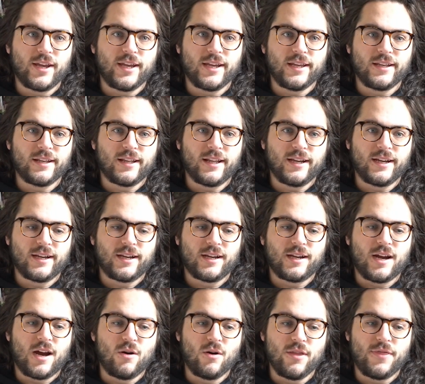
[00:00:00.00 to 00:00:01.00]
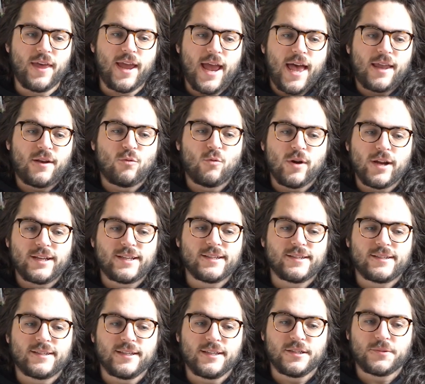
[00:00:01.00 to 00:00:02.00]
and like they had a way to
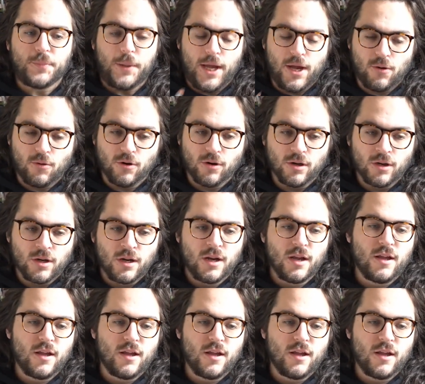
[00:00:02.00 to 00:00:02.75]
seize power.